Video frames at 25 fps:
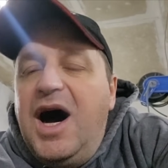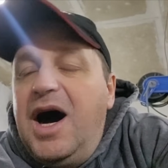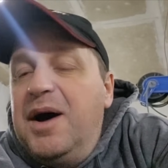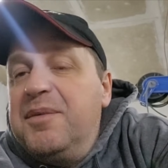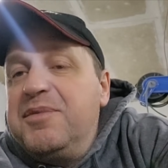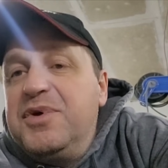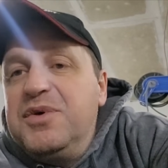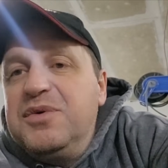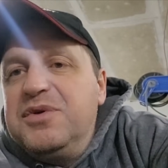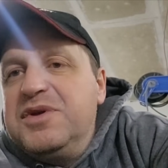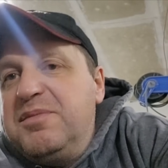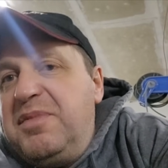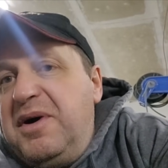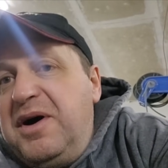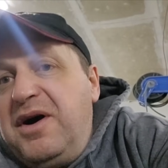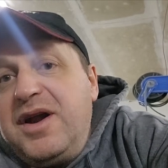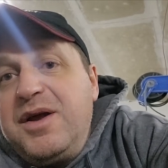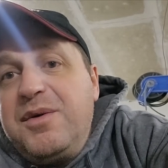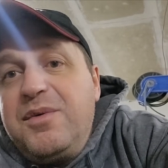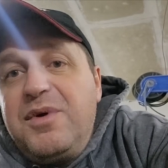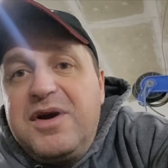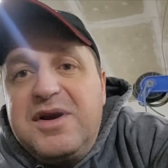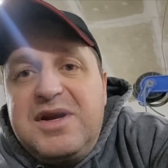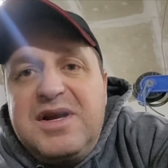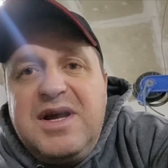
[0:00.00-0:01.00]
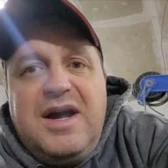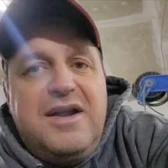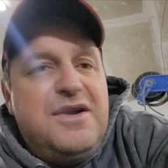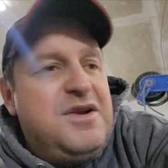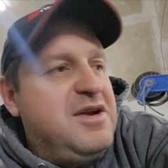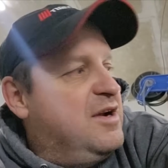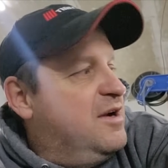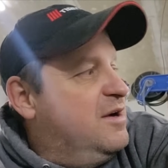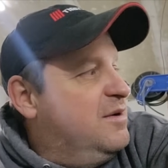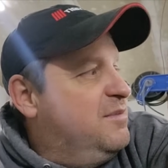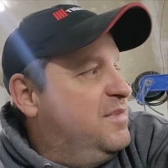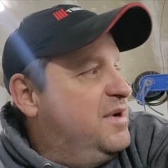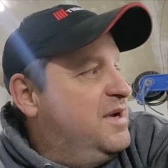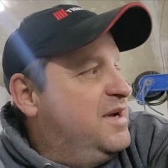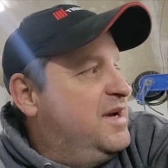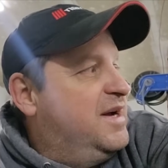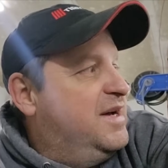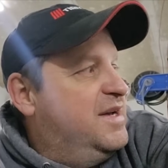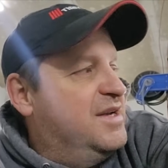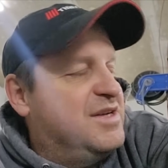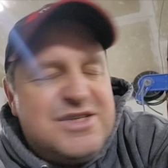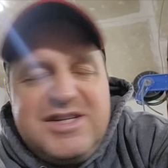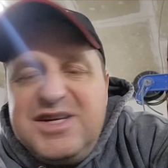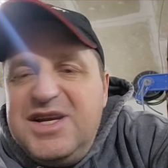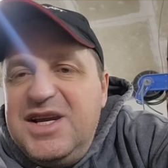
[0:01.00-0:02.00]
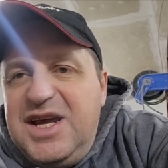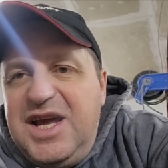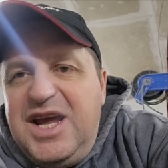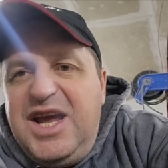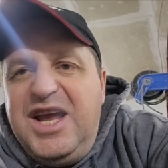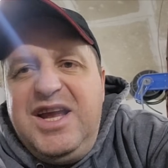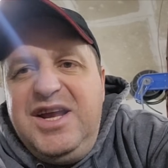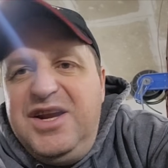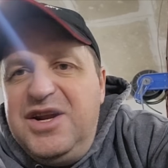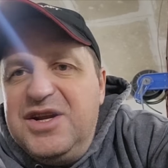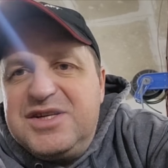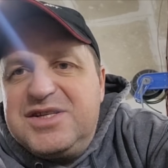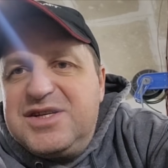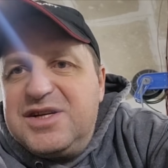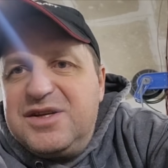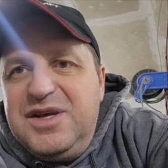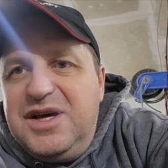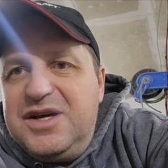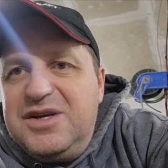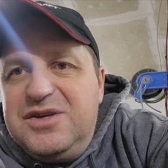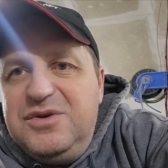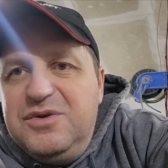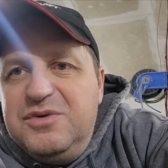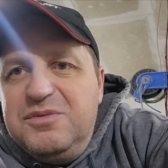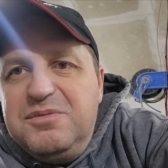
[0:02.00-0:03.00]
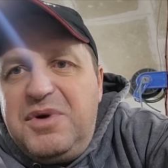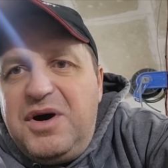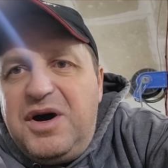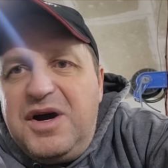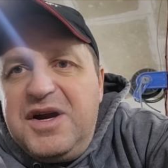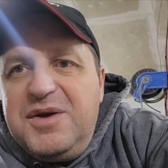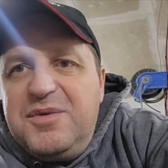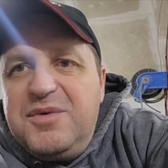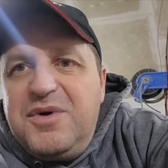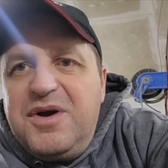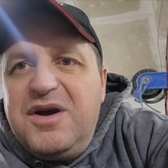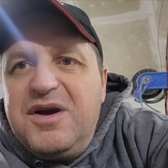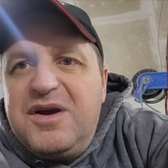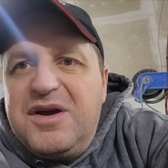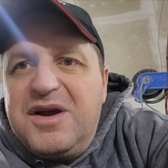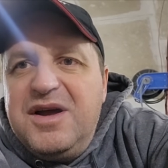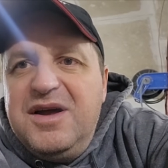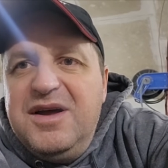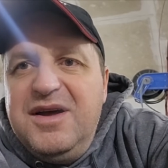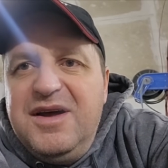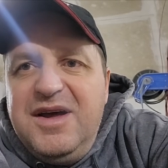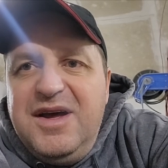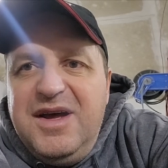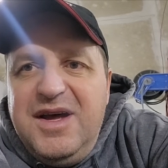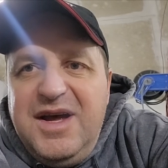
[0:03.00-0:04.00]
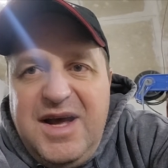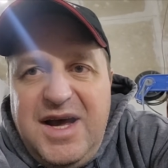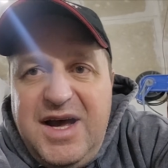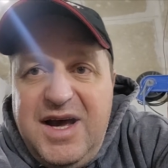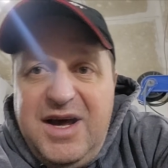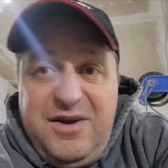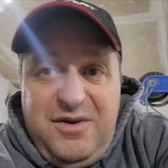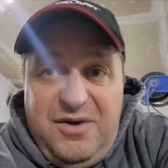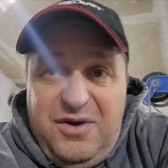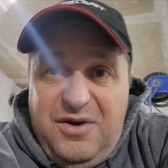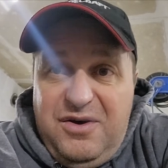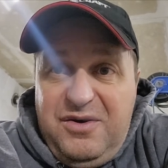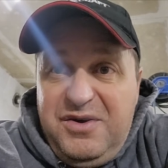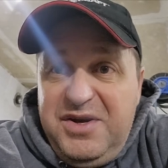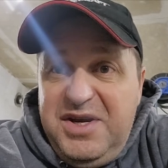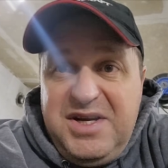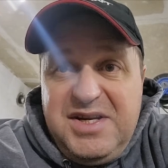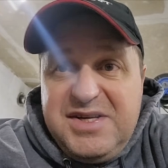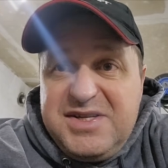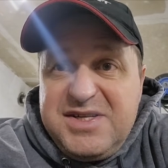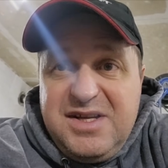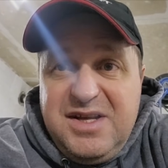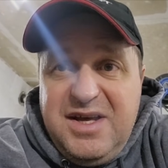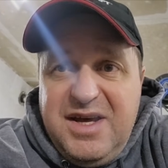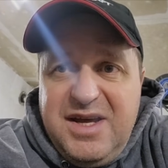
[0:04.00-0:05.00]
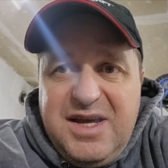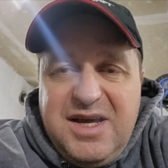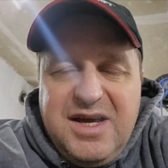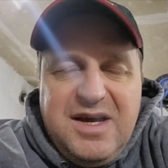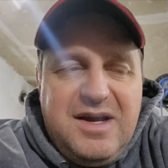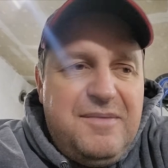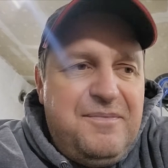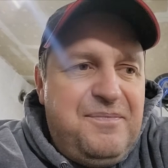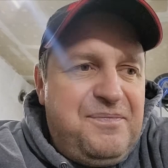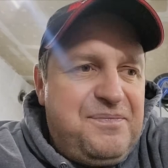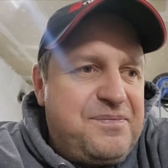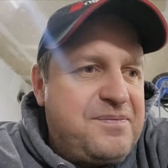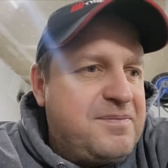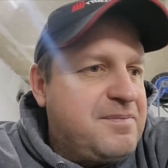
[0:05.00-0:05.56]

I'm doing the body work down here because he doesn't like doing body work at all. He doesn't like it.